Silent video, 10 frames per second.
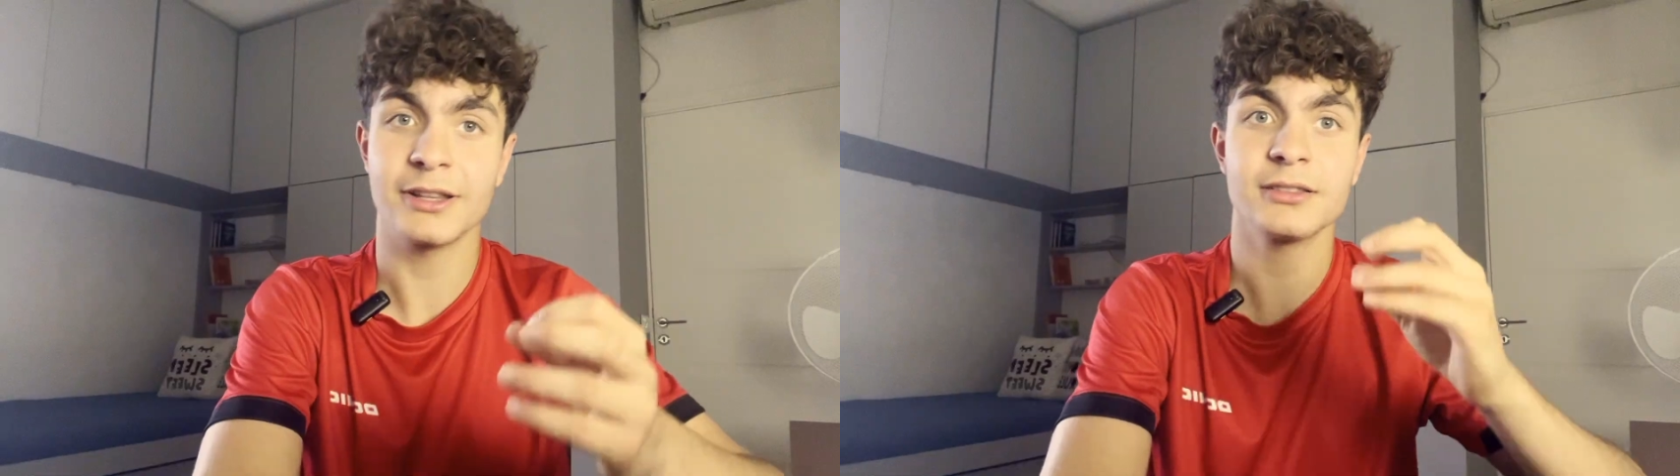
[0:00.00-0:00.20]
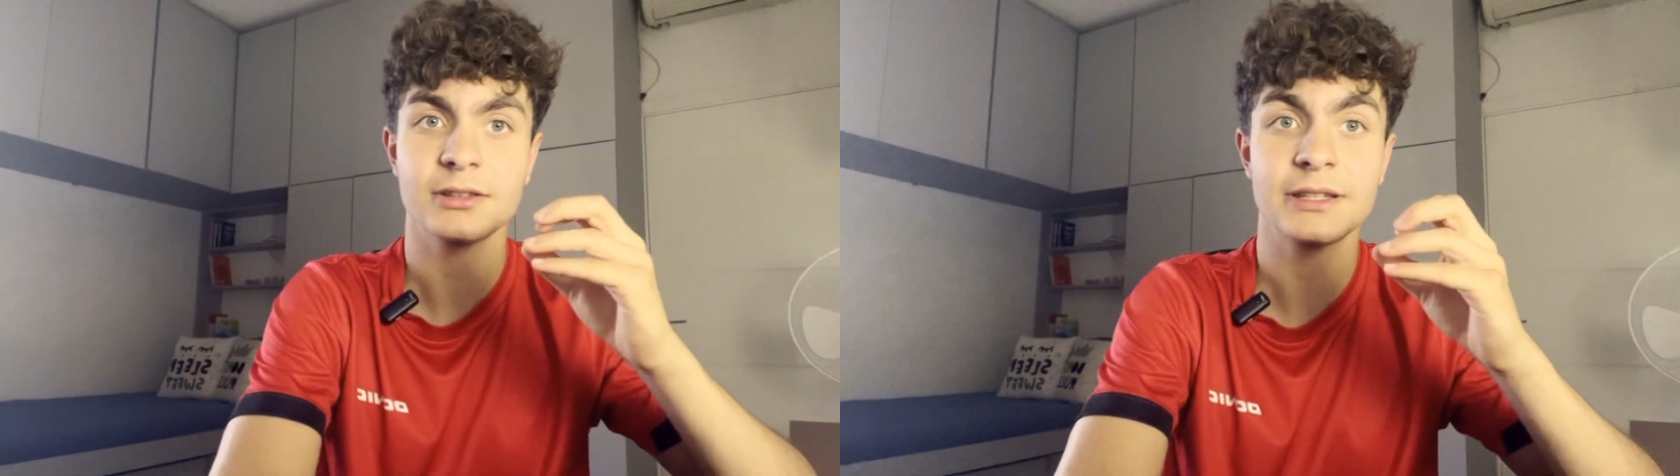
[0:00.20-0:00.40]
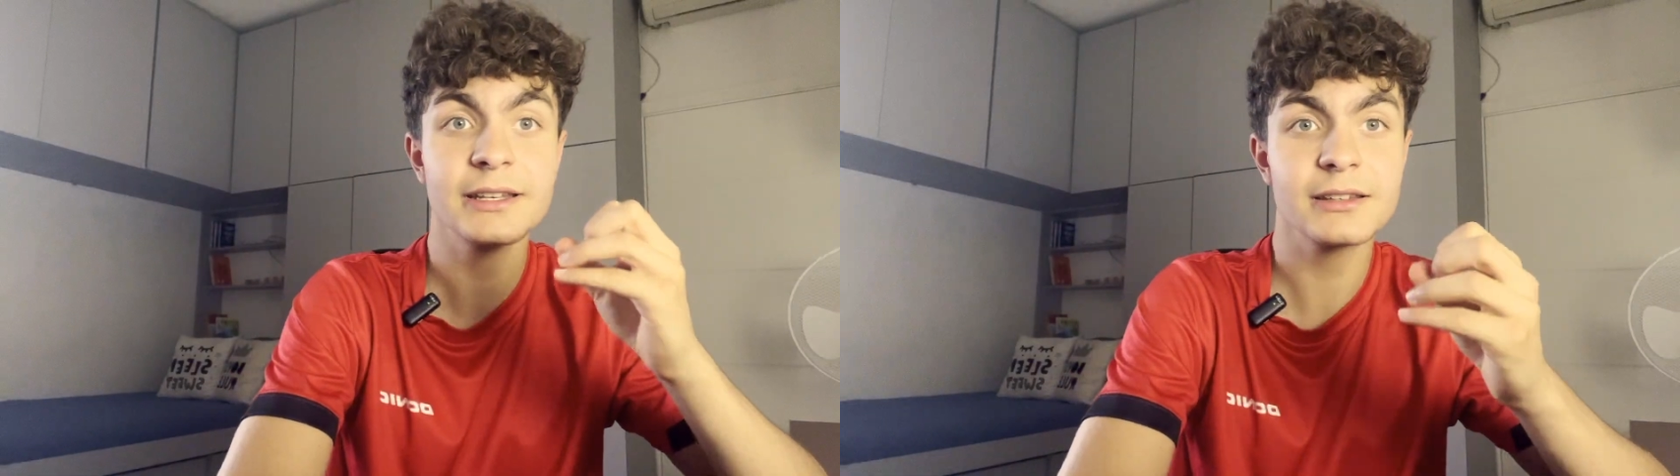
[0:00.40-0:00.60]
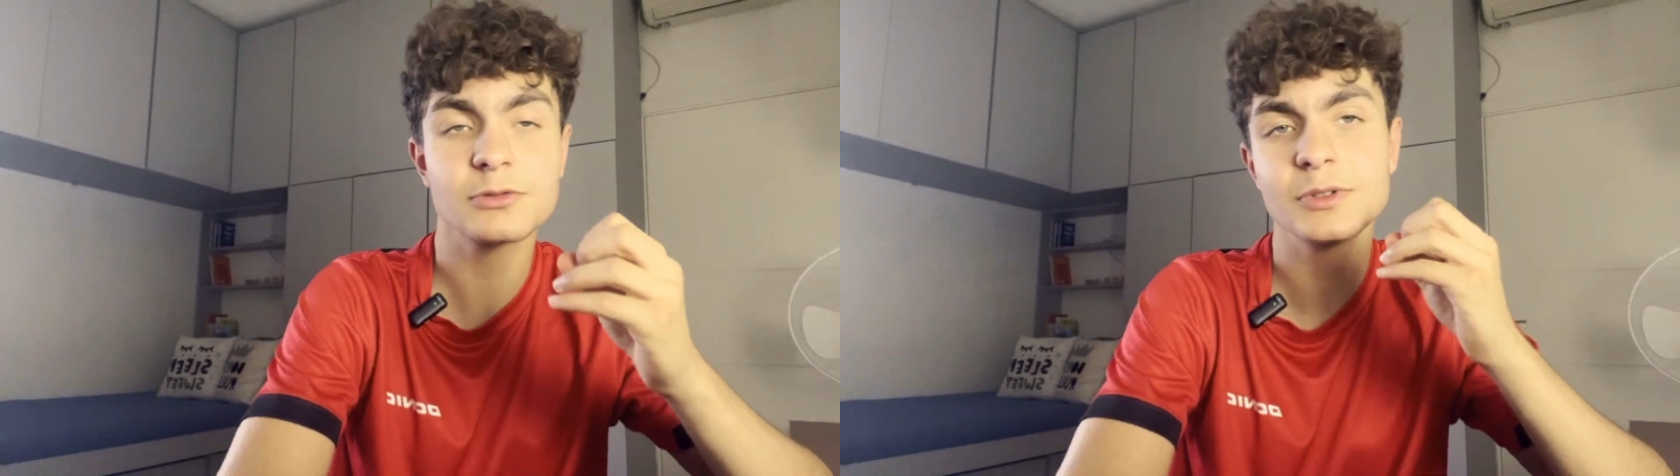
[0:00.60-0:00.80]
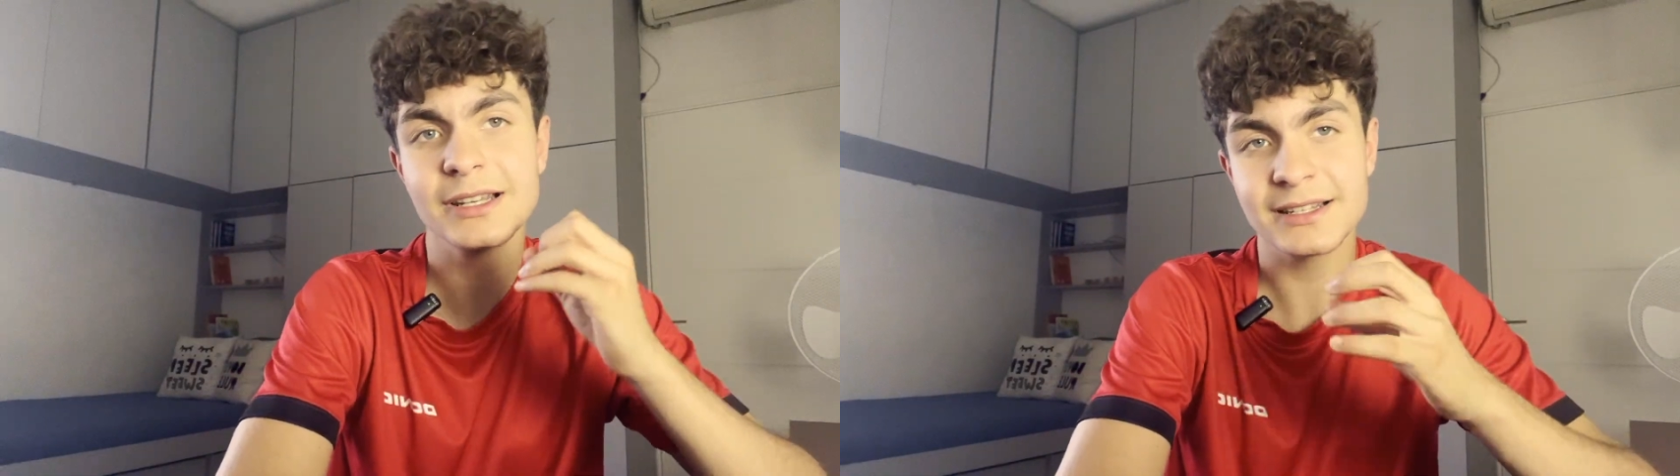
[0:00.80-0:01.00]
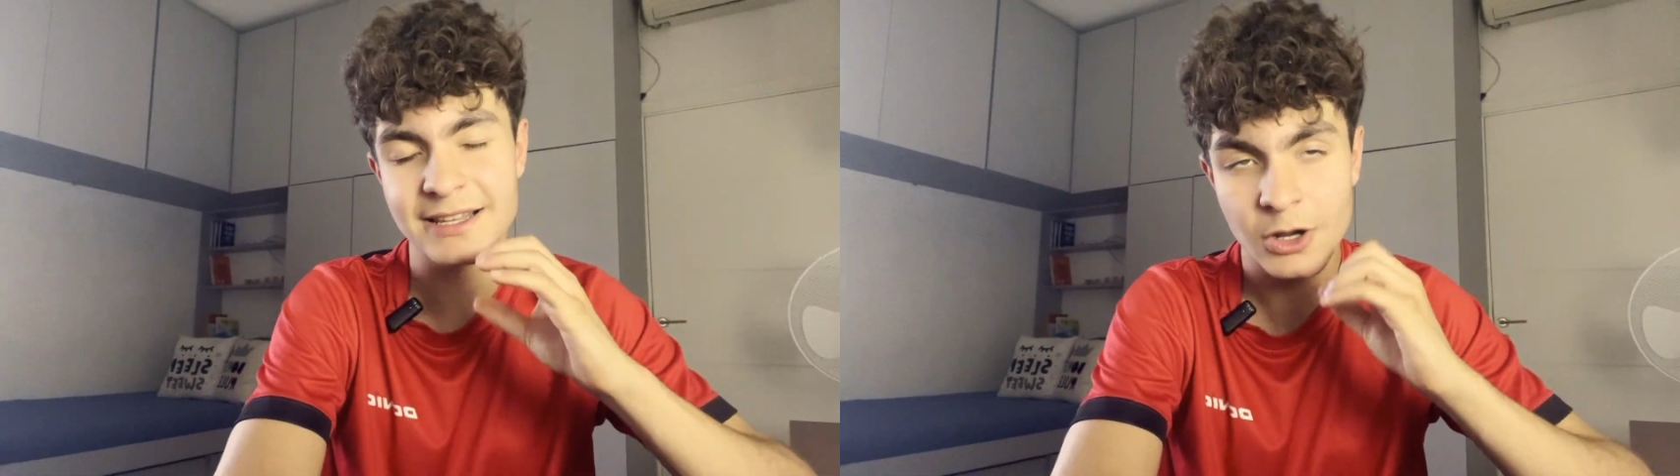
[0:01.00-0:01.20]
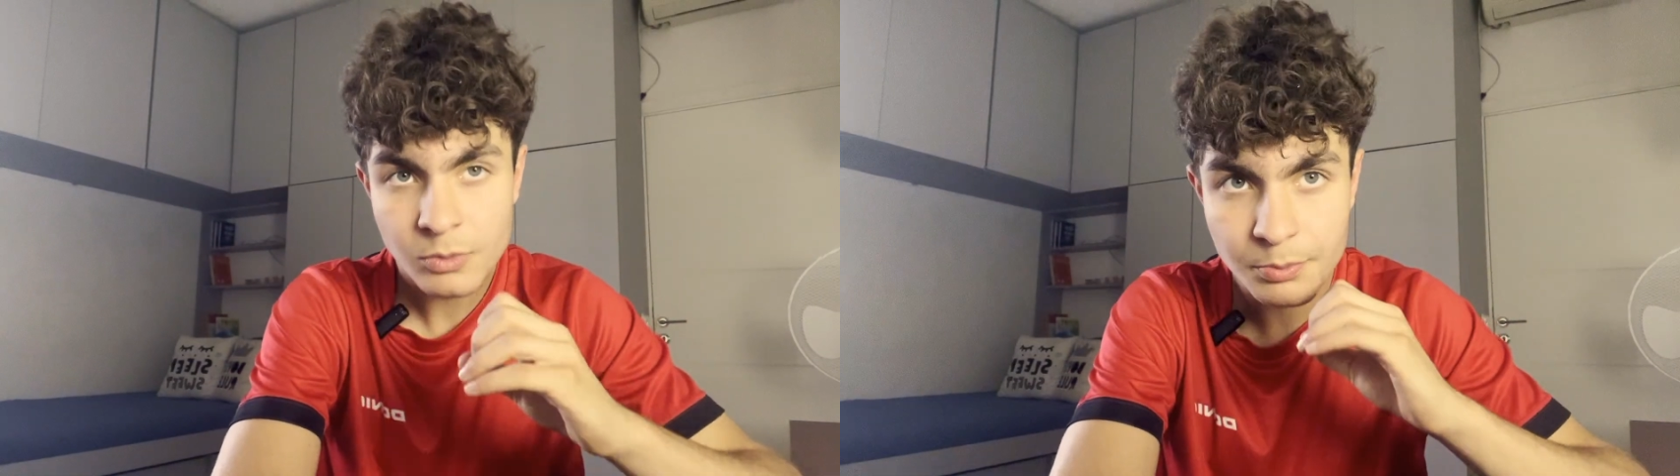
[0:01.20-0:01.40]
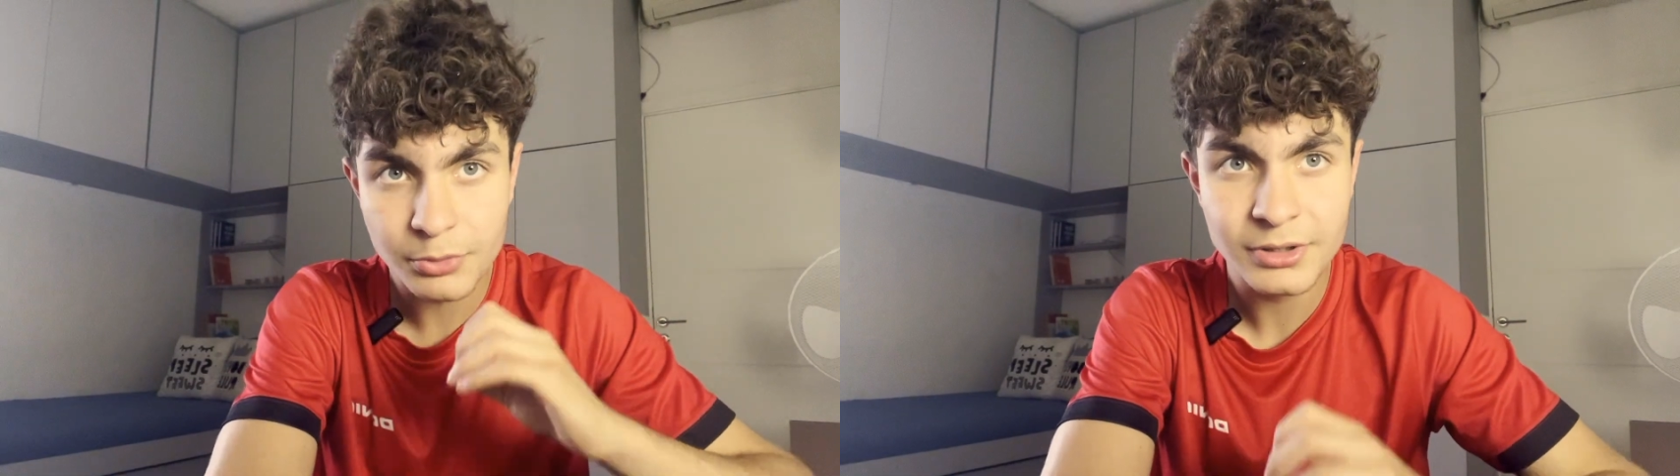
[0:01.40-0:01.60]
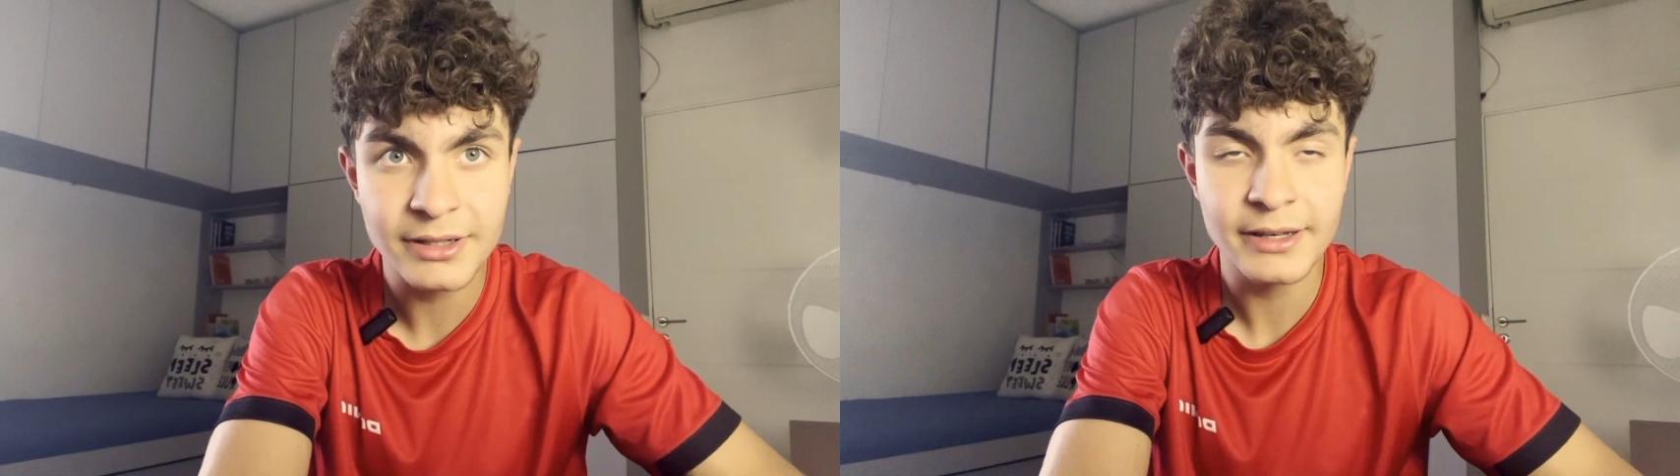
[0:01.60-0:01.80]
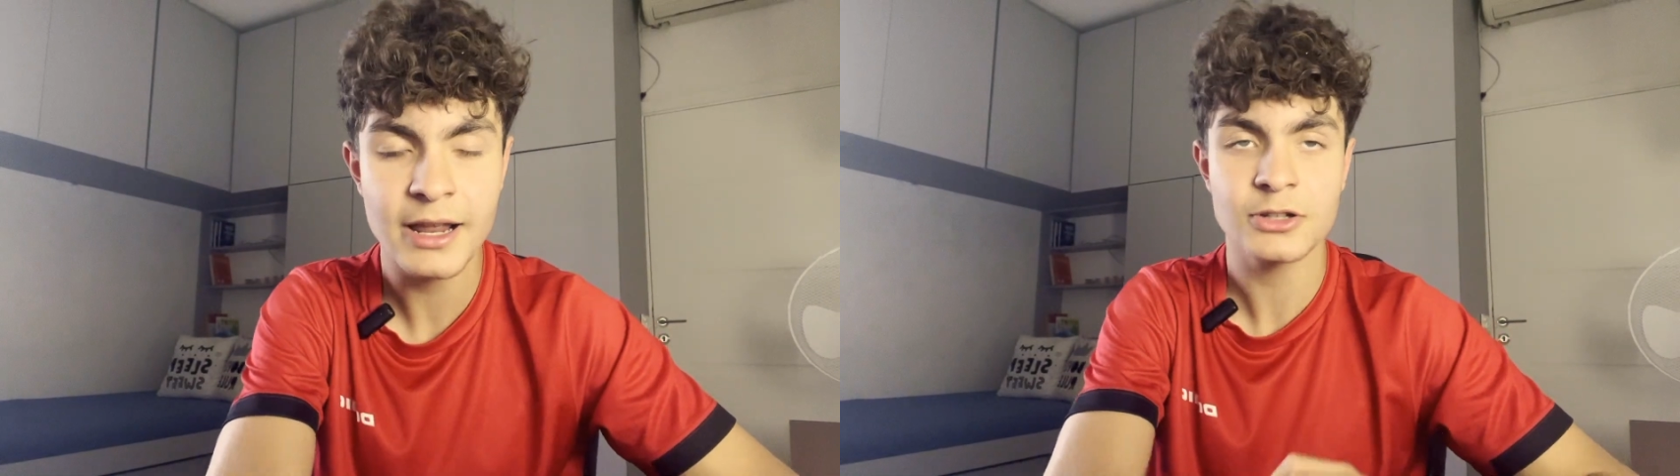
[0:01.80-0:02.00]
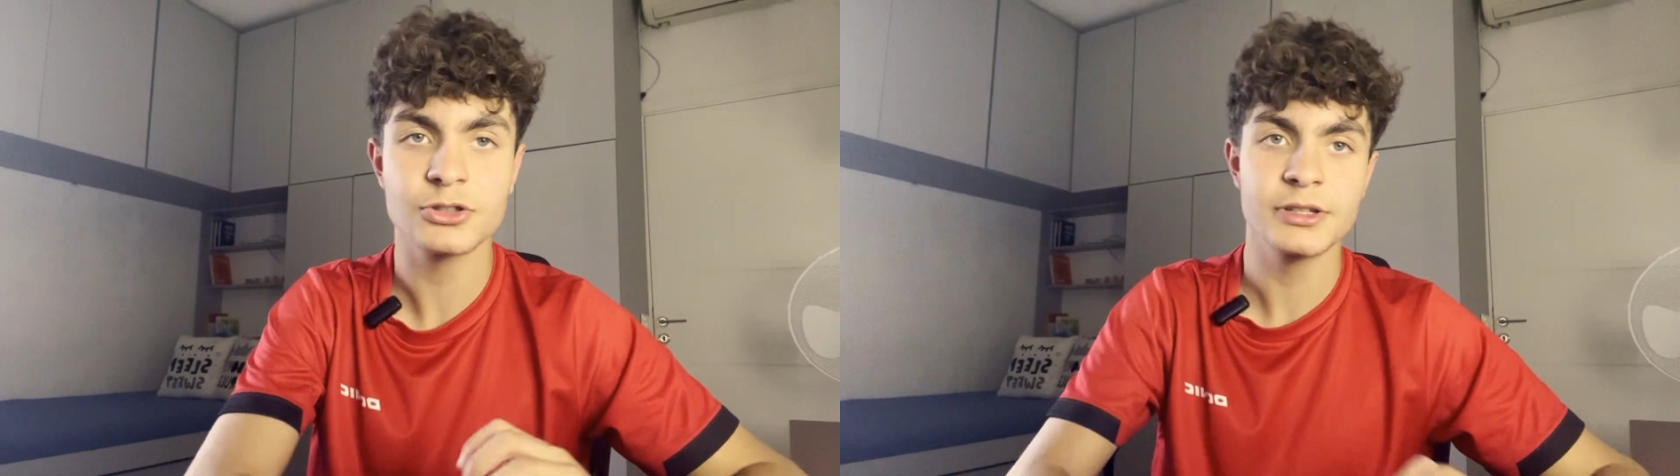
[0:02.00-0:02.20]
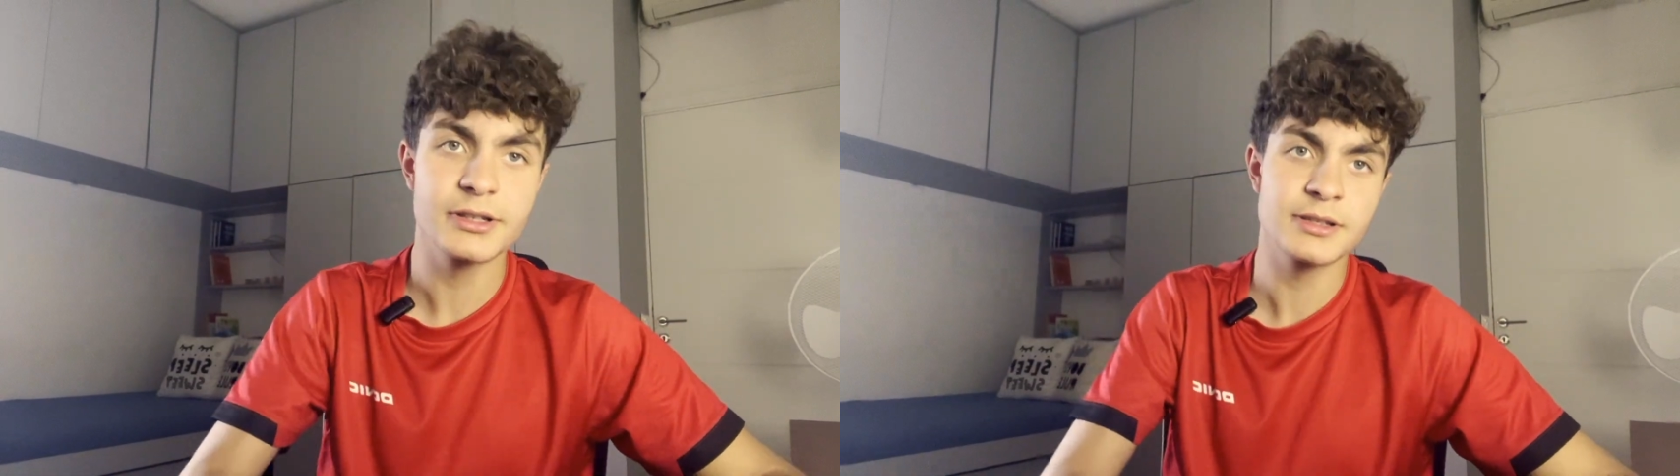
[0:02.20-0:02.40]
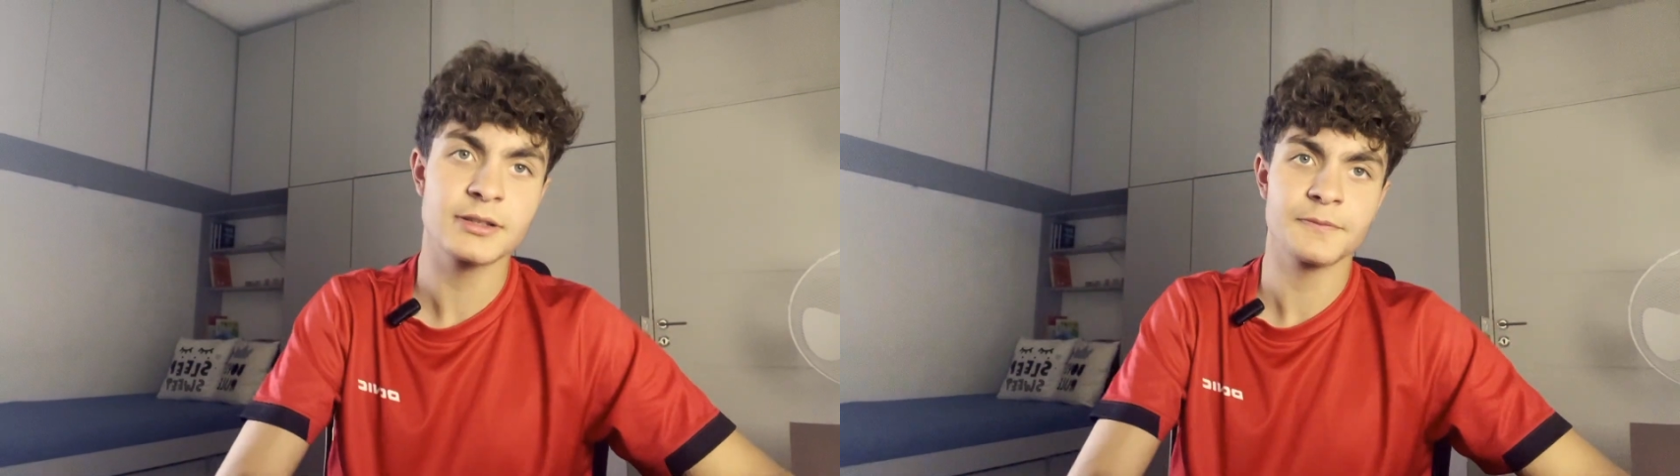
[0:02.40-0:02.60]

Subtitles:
didn't realize how important it actually is.